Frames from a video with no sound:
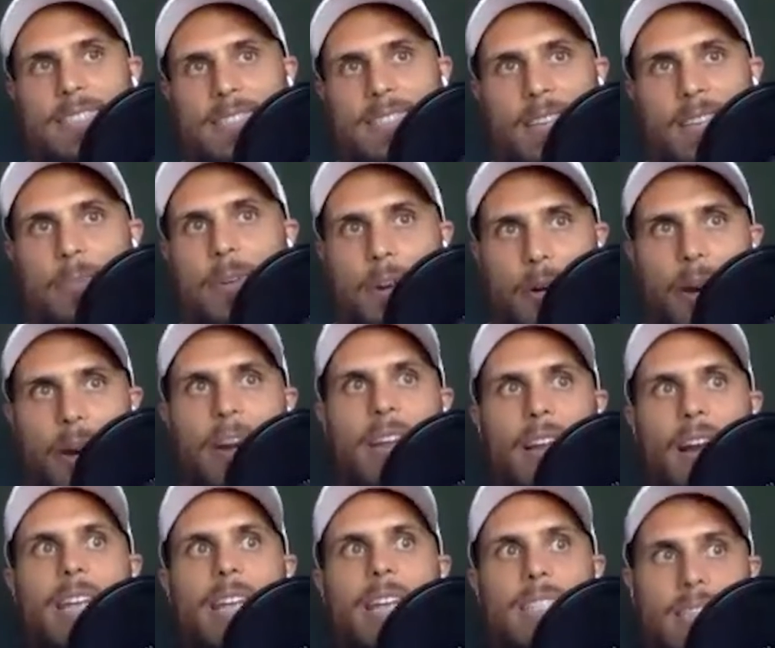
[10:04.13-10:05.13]

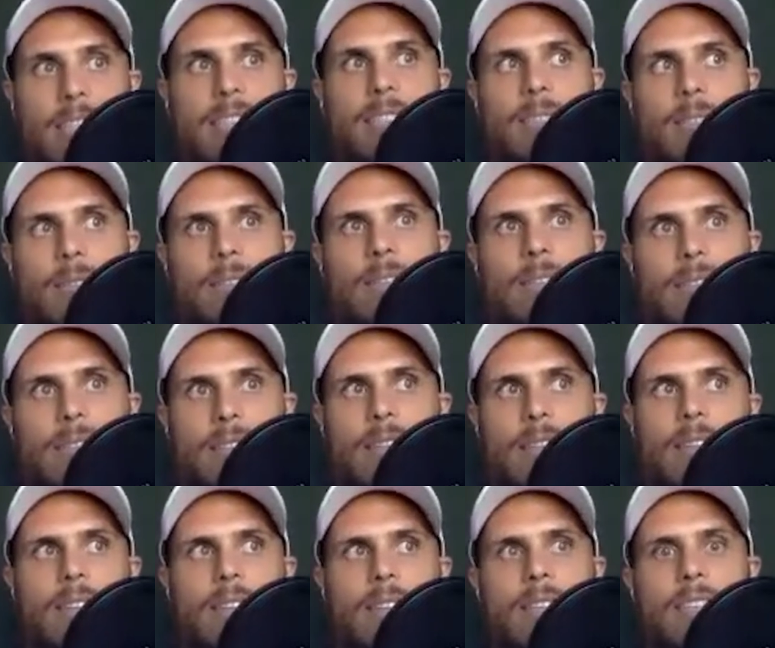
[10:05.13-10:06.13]
democratic ideal
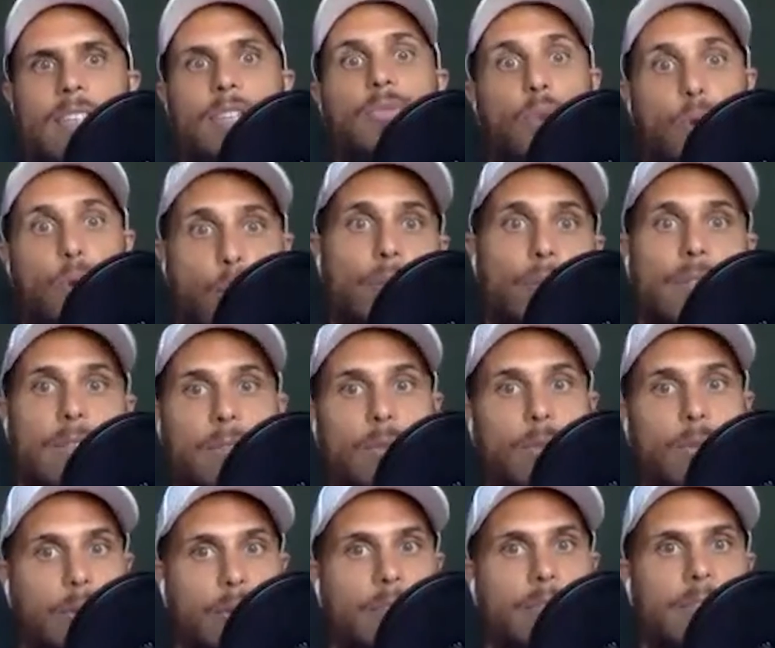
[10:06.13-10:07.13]
eroded
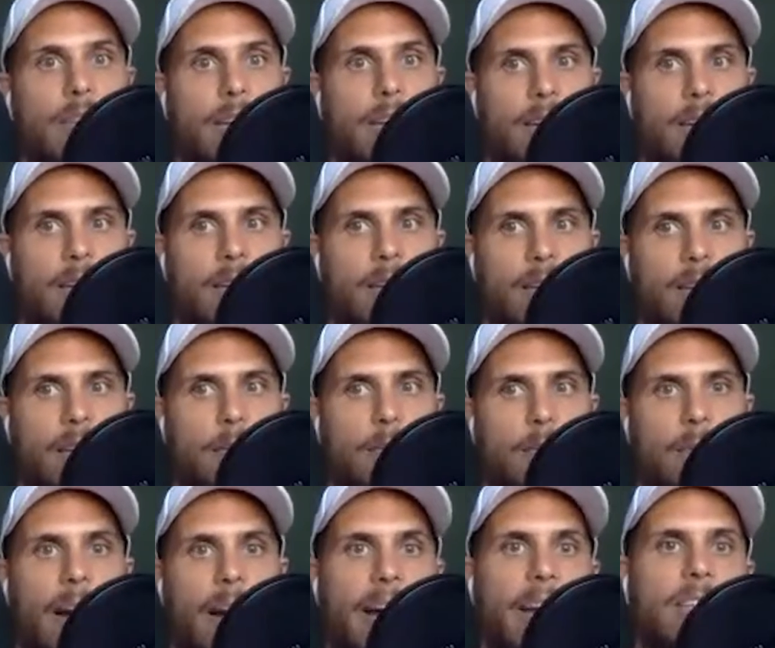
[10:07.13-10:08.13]
all of that.
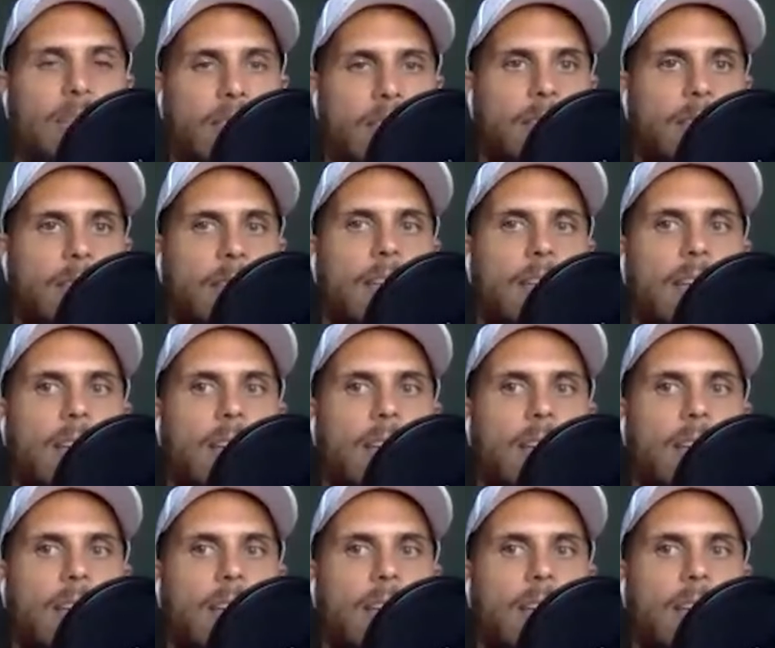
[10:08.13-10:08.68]
I'm actually